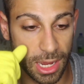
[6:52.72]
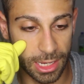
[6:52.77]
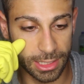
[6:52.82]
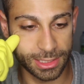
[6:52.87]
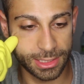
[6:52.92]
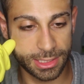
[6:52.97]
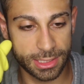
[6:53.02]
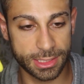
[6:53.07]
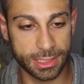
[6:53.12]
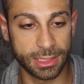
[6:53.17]

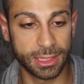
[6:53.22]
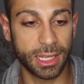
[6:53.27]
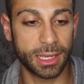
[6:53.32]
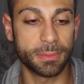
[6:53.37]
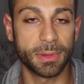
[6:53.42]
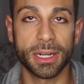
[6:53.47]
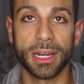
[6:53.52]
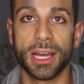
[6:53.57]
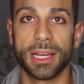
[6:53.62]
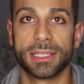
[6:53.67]
Nuts.
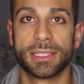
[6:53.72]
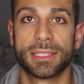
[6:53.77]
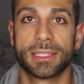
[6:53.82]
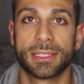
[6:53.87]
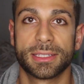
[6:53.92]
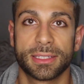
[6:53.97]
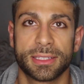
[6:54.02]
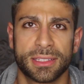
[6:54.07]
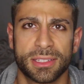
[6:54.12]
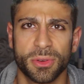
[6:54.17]
Ligma Nuts.
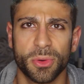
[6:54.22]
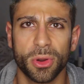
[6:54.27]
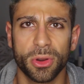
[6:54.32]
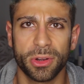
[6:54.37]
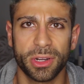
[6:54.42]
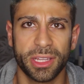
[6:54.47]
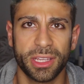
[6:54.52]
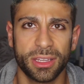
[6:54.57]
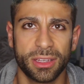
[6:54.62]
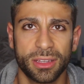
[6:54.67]

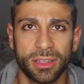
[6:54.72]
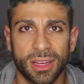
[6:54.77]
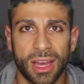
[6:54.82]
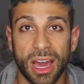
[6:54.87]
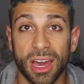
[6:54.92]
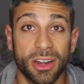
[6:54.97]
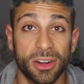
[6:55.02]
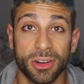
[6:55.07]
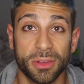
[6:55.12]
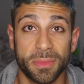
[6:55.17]
Sorority.
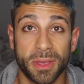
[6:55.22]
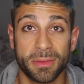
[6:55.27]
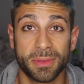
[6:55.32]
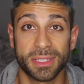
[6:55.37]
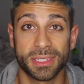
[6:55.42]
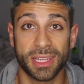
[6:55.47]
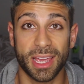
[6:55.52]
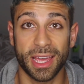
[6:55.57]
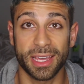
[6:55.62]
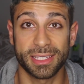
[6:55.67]
I don't know, maybe
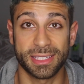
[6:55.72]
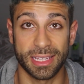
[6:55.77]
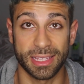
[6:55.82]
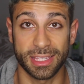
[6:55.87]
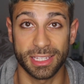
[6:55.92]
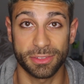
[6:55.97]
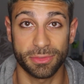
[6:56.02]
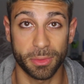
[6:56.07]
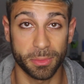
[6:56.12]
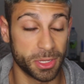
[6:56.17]
this guy
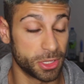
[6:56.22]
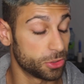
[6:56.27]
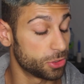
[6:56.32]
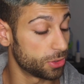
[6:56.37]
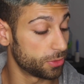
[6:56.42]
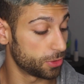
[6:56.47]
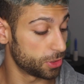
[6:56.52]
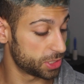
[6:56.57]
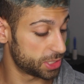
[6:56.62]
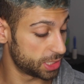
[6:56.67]
sent this from a
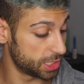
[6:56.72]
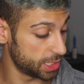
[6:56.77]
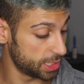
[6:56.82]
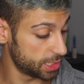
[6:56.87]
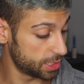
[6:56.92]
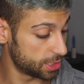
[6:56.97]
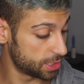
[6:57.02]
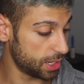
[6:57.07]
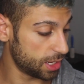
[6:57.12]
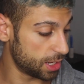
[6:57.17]

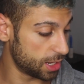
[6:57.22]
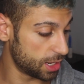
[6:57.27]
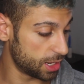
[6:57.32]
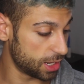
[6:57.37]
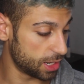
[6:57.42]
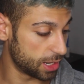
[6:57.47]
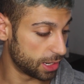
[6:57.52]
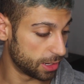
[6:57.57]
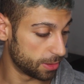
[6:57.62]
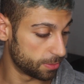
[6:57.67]
university.
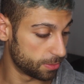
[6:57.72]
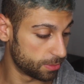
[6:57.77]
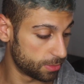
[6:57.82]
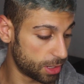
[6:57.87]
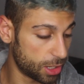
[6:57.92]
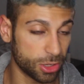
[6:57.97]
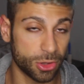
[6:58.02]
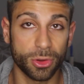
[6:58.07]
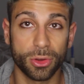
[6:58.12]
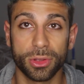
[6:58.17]
Um,
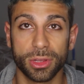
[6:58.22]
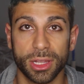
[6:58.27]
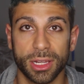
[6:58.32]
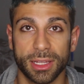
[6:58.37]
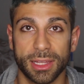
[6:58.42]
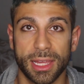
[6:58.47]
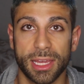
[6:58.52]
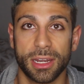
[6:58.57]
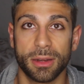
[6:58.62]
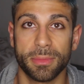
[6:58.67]
I'll Google
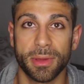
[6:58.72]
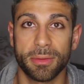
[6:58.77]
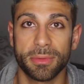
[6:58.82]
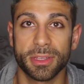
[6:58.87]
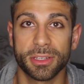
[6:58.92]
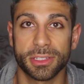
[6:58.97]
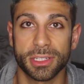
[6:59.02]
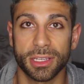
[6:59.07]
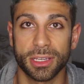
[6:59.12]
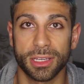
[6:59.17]
it later. Maybe
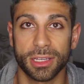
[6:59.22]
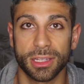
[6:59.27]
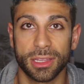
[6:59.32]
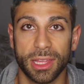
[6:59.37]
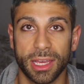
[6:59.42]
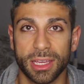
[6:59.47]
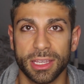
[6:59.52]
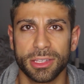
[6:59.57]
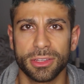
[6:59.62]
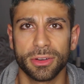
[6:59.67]
there's a
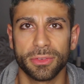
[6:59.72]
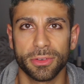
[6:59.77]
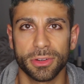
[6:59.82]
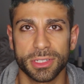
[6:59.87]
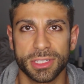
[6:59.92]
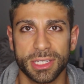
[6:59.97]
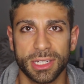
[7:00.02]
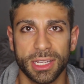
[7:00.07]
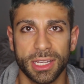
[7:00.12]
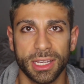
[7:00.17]
like a
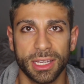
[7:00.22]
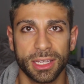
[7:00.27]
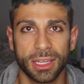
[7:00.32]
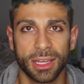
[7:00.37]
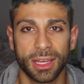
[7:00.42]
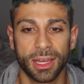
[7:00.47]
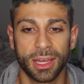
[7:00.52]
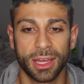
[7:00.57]
university